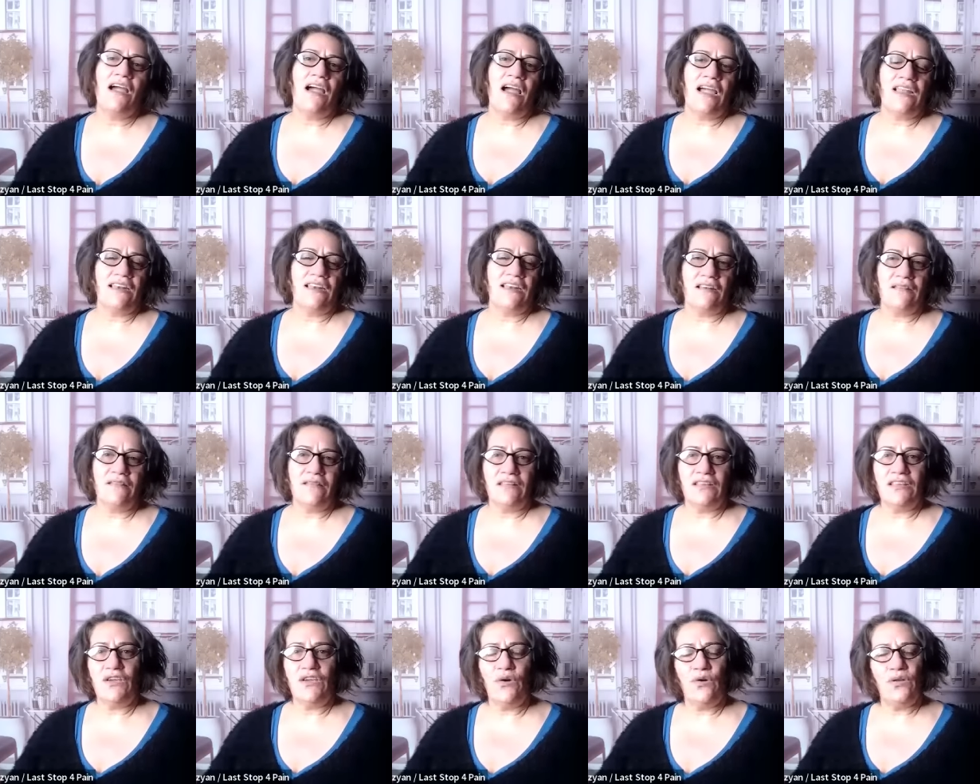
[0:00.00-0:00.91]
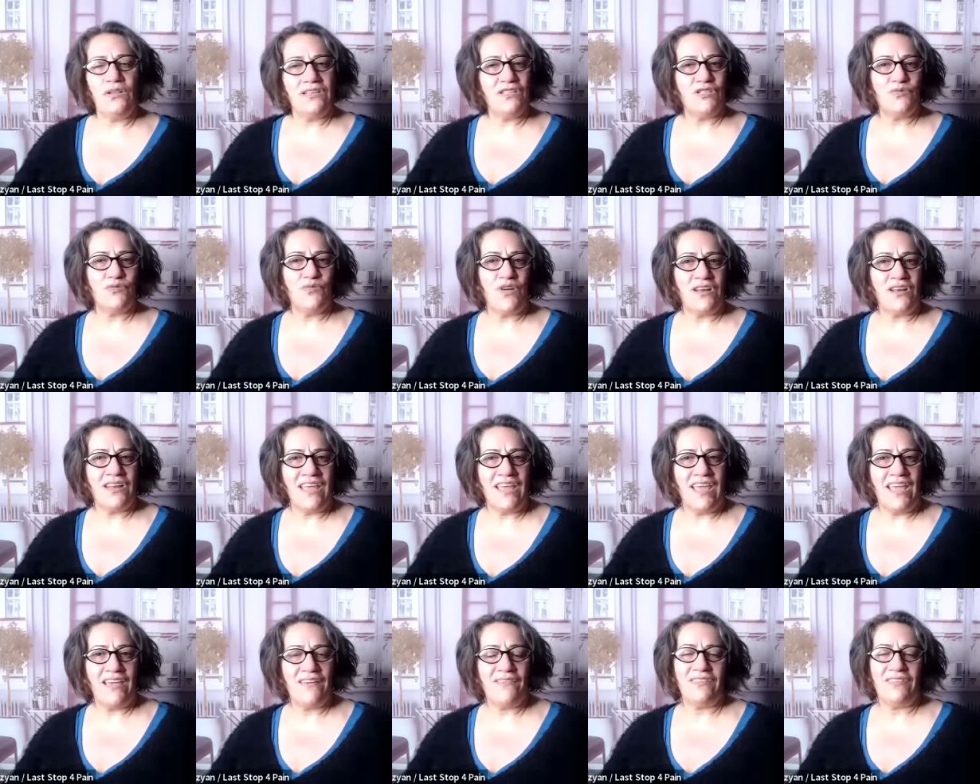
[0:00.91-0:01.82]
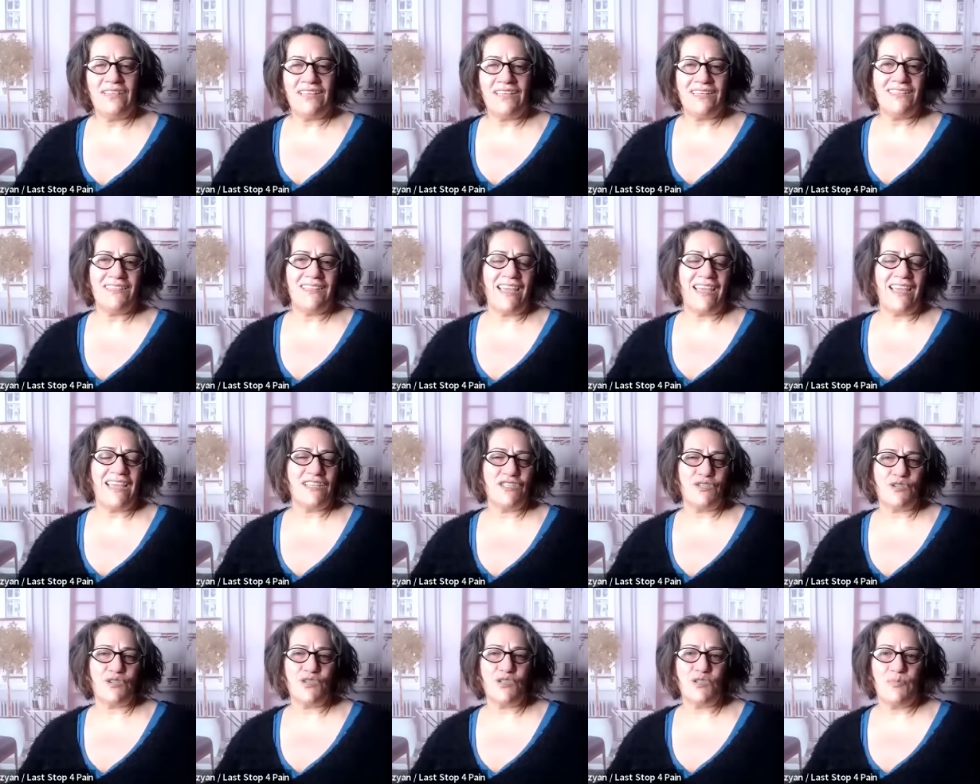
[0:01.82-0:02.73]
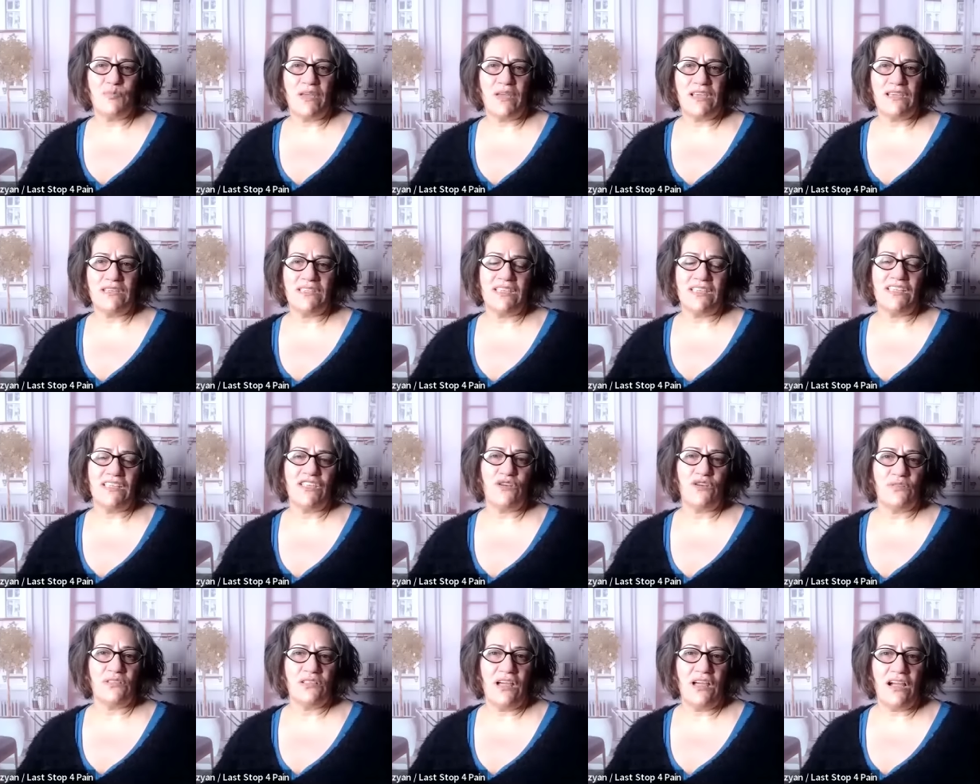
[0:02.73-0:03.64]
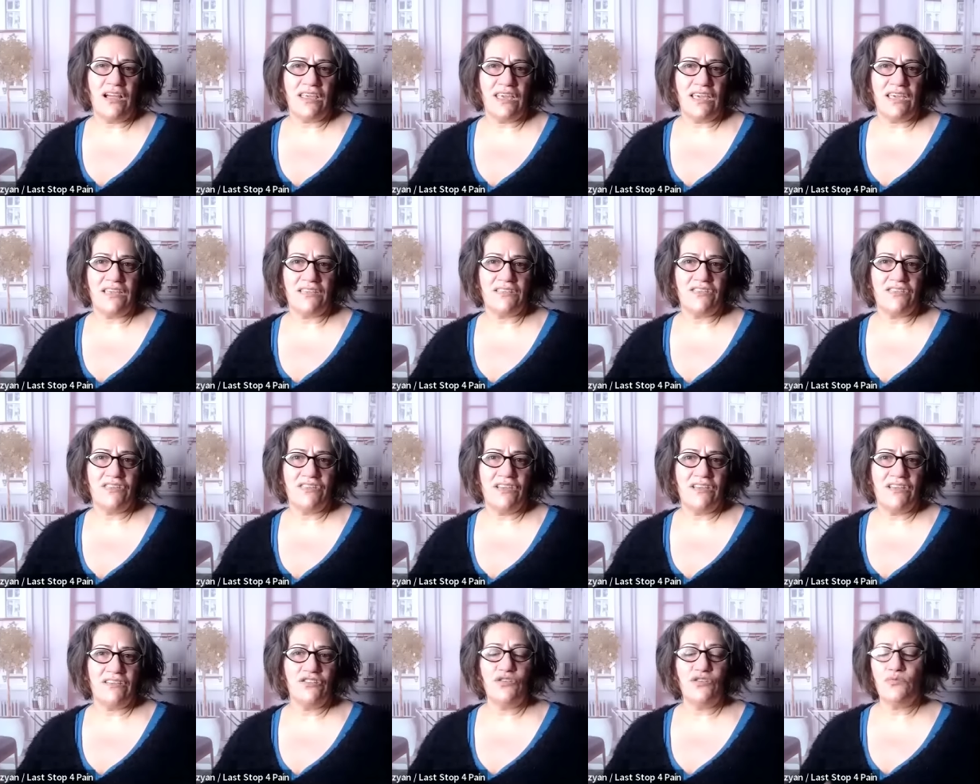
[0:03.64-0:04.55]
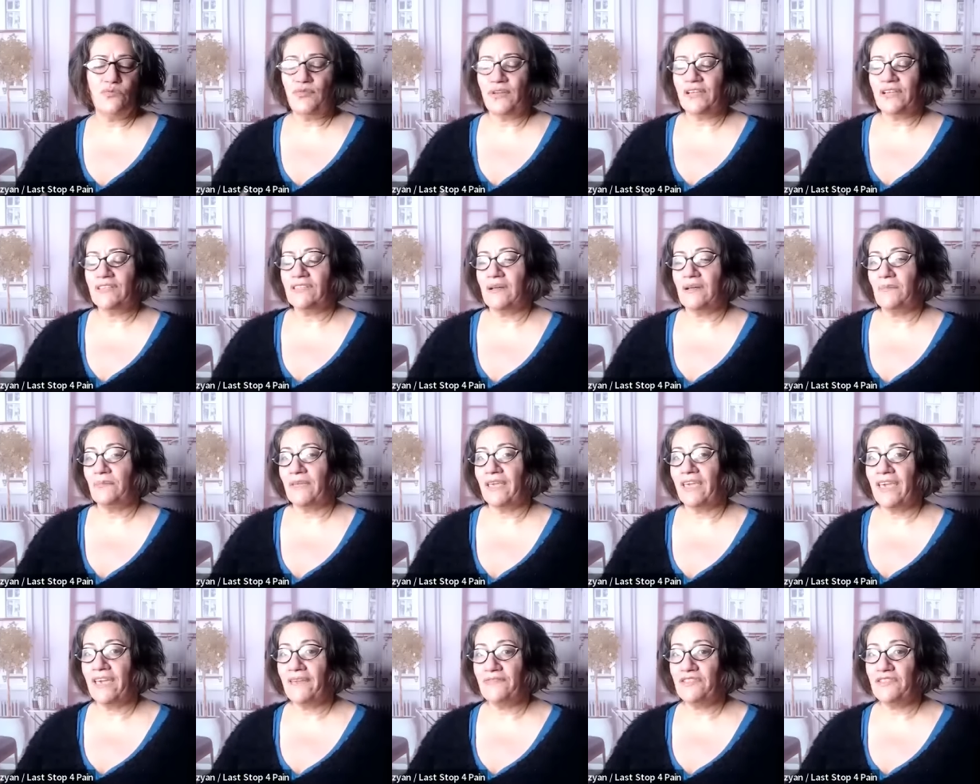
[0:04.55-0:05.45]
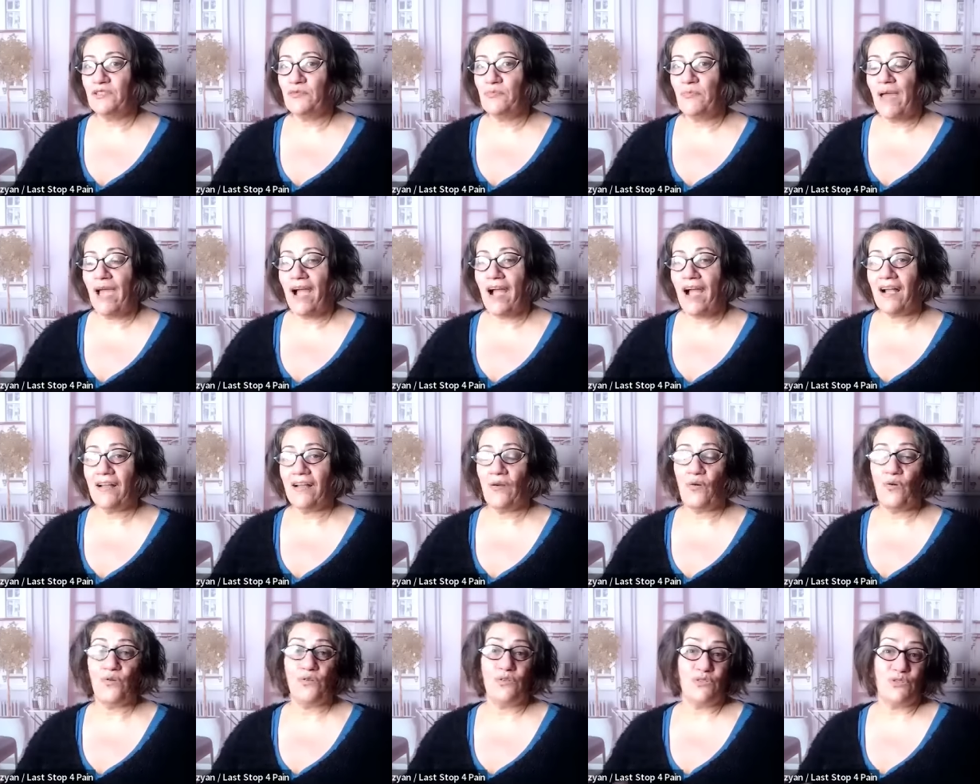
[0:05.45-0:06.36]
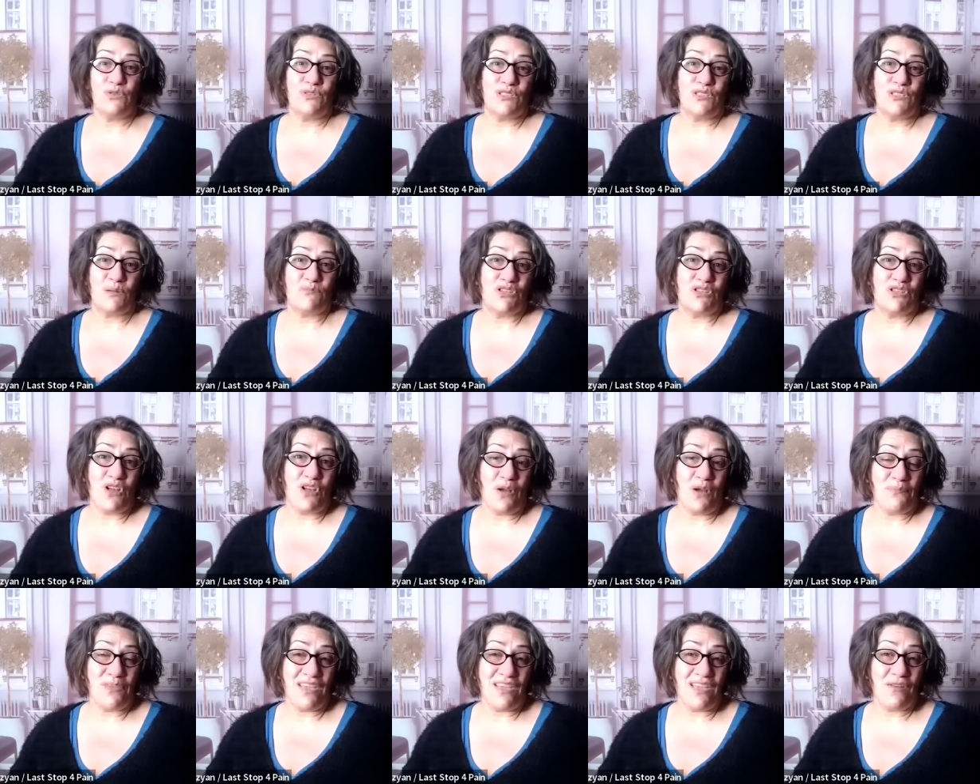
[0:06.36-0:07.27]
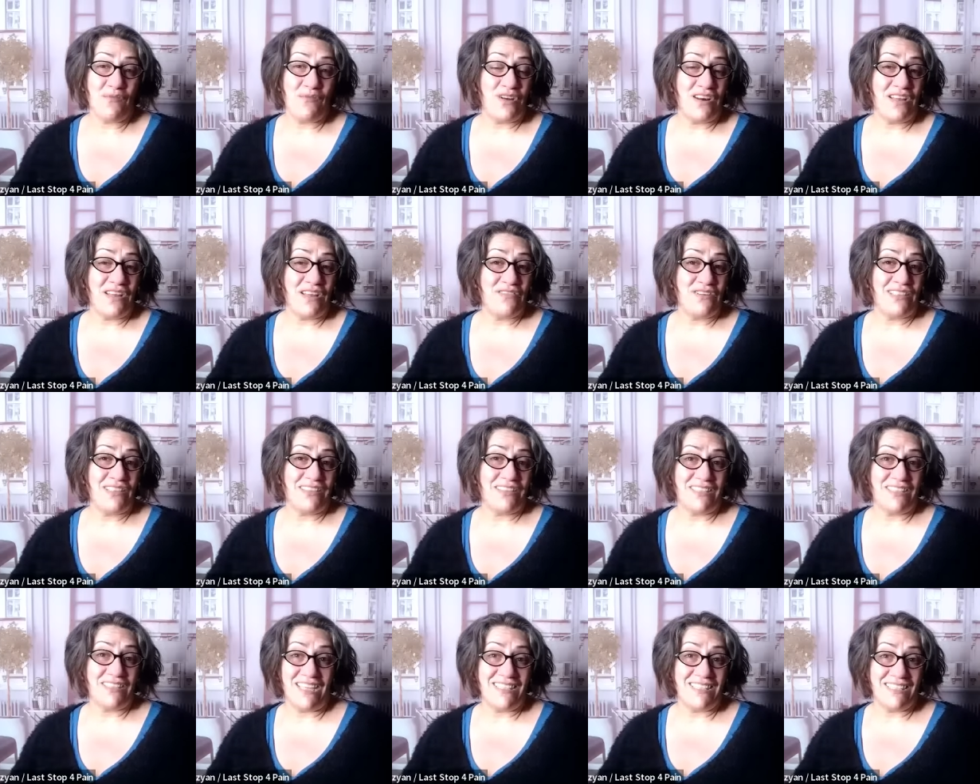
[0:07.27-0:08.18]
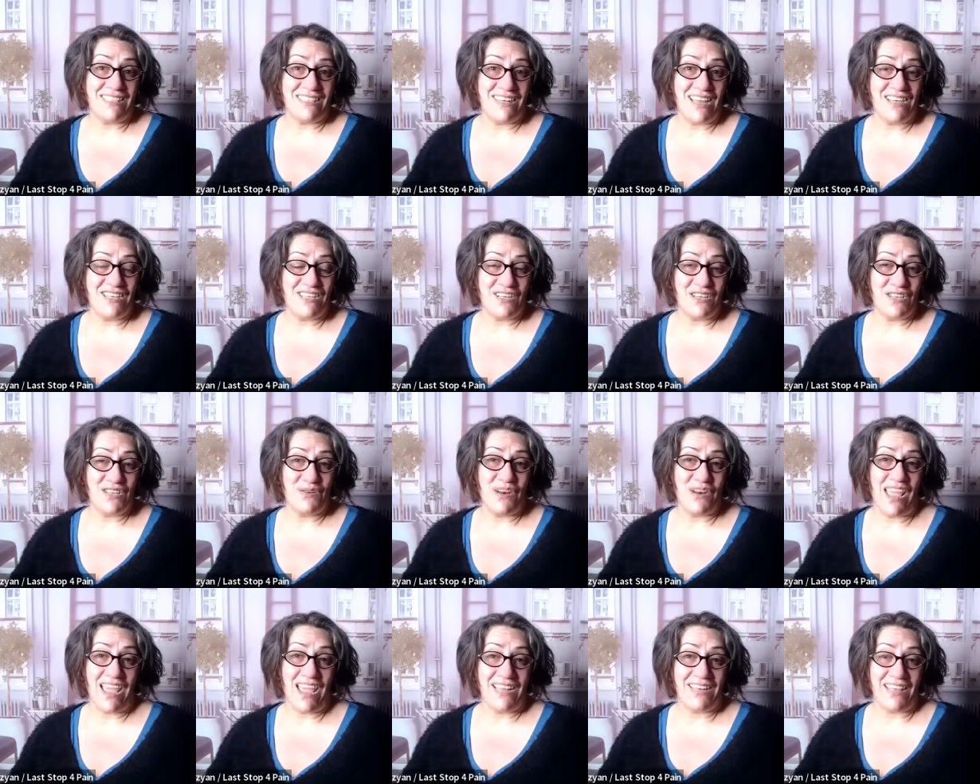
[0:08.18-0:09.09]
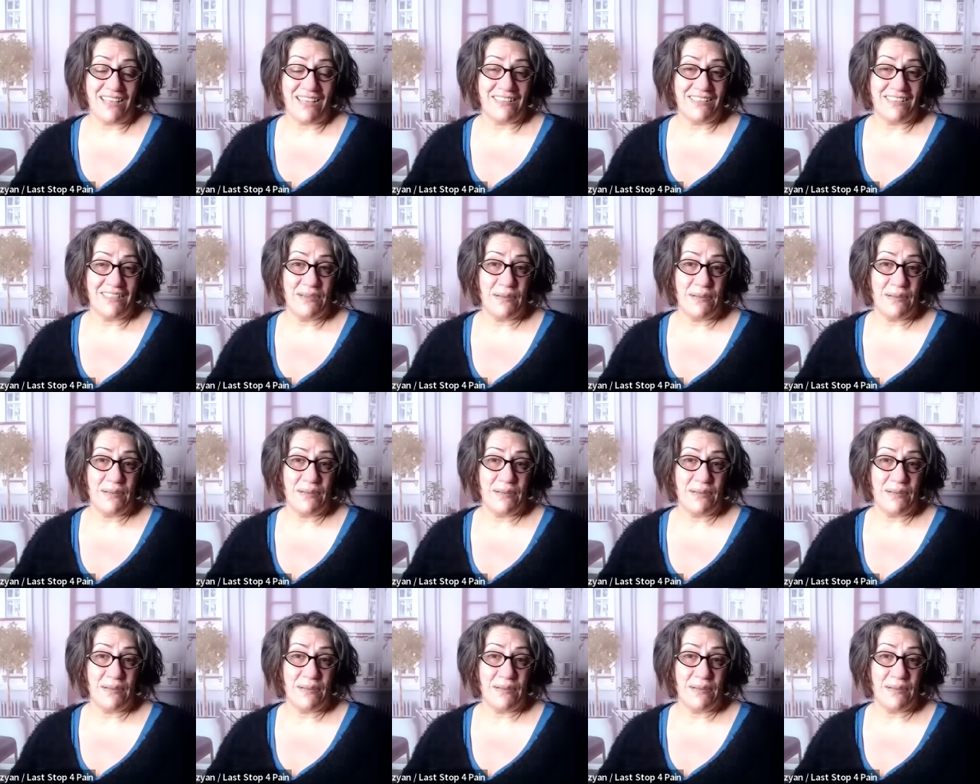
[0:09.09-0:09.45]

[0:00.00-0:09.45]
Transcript: And you always want to have a little extra space in your luggage to bring some gifts back or do some shopping, whatever destination you're headed.